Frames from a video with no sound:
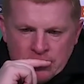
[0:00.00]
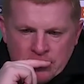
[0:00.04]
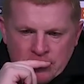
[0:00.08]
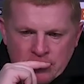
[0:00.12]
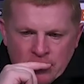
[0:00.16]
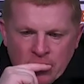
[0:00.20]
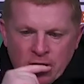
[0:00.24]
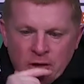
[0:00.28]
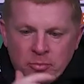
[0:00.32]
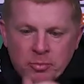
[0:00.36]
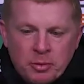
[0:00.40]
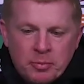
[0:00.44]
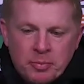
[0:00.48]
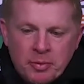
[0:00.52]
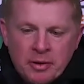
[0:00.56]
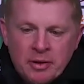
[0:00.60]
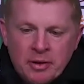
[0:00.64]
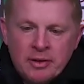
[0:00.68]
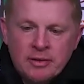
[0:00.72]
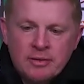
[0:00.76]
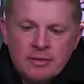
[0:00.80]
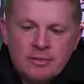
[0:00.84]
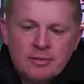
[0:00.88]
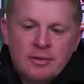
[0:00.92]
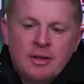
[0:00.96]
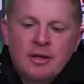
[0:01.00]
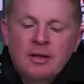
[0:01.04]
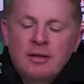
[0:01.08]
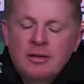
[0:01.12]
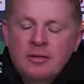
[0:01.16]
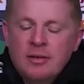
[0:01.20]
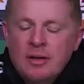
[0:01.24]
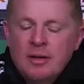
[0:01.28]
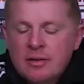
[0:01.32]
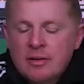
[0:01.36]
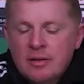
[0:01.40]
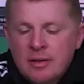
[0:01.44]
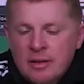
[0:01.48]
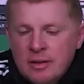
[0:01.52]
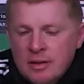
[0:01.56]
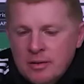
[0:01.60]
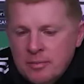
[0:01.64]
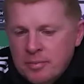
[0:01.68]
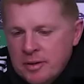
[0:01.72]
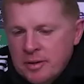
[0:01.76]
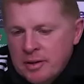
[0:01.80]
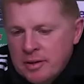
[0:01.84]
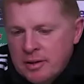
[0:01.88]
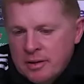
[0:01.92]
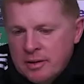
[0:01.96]
Oh, it'd be brilliant, yeah. I think it'd
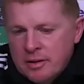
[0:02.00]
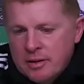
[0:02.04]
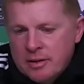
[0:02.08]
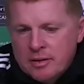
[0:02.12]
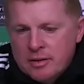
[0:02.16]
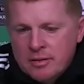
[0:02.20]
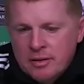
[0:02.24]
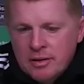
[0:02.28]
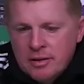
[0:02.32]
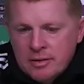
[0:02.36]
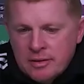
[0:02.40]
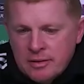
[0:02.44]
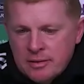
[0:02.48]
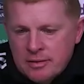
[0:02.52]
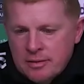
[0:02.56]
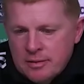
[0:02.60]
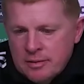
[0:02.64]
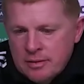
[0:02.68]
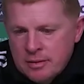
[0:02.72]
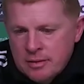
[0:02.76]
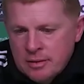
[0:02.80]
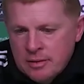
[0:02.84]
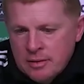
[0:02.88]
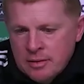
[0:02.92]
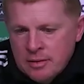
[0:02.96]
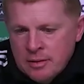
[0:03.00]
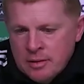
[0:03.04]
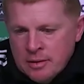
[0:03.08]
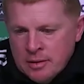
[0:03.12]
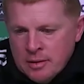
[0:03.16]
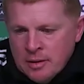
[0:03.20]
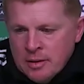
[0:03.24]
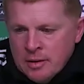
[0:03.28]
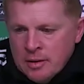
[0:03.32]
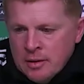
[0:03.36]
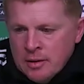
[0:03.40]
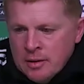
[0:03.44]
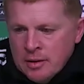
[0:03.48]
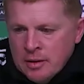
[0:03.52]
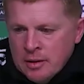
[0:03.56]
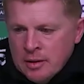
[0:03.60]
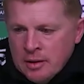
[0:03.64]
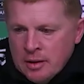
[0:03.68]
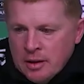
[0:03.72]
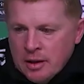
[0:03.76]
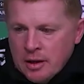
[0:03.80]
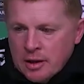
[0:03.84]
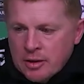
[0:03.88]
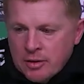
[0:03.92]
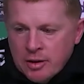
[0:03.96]
be a great...
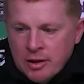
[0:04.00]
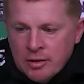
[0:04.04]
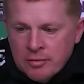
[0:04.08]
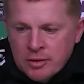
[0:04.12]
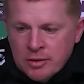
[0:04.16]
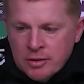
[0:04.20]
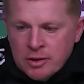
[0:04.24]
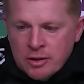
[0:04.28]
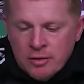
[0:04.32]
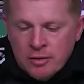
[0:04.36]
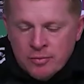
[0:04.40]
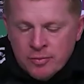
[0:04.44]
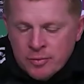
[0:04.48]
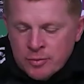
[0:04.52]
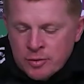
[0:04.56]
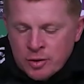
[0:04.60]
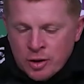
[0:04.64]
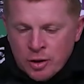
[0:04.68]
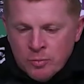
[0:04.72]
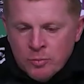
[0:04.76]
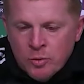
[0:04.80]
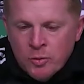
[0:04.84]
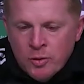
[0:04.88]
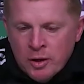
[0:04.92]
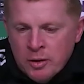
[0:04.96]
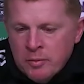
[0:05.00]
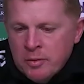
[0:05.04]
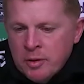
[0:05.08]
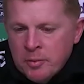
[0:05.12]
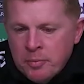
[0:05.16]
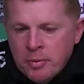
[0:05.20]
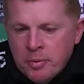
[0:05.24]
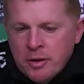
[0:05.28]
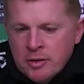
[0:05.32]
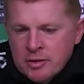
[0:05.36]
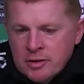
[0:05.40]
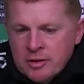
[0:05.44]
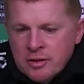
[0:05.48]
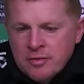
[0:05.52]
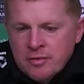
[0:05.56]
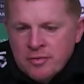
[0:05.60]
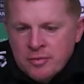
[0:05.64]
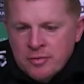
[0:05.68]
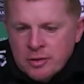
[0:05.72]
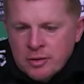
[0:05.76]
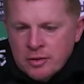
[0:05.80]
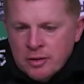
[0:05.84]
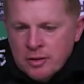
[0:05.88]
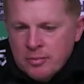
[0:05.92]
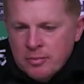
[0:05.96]
a great result. We'd come away with a positive
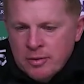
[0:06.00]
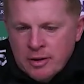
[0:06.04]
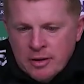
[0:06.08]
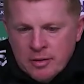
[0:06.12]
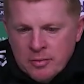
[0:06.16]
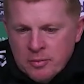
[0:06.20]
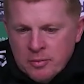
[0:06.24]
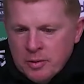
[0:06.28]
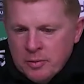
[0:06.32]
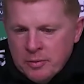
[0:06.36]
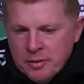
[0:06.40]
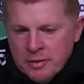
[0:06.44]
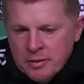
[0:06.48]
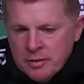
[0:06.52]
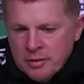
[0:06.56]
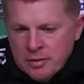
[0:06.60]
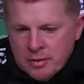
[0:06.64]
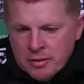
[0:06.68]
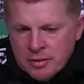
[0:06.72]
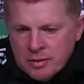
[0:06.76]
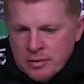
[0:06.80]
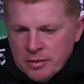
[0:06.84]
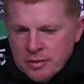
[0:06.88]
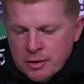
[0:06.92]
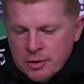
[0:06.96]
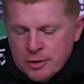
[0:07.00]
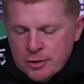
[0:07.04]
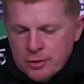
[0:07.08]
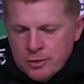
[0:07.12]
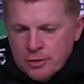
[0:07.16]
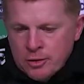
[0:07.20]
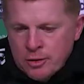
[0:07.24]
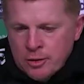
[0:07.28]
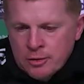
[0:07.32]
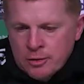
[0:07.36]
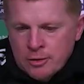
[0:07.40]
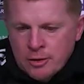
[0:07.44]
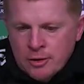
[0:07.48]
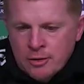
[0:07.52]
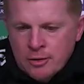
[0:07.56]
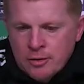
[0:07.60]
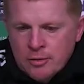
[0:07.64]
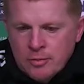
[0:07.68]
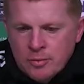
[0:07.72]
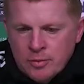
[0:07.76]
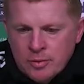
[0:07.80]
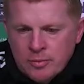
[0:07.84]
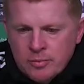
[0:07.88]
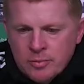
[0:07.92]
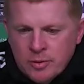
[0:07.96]
result, whether we win or, or draw. You
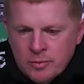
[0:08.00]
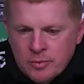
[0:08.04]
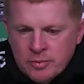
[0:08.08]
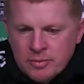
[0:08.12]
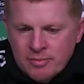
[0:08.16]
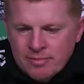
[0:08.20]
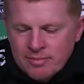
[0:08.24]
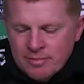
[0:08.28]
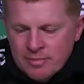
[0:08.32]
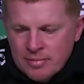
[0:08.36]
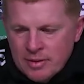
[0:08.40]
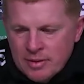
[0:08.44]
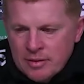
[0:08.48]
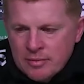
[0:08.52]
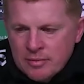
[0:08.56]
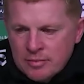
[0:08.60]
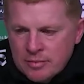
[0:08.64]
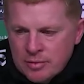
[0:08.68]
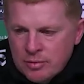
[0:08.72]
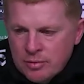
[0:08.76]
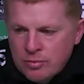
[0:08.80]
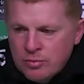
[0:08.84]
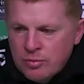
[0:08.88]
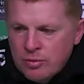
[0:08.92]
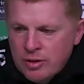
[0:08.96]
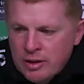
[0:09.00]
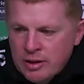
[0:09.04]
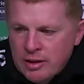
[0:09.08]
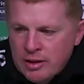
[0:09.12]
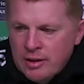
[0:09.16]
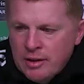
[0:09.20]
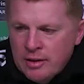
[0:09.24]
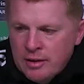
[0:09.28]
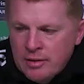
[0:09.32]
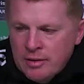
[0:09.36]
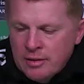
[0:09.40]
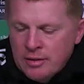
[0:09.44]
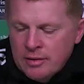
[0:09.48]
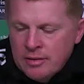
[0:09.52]
know, what, I don't really...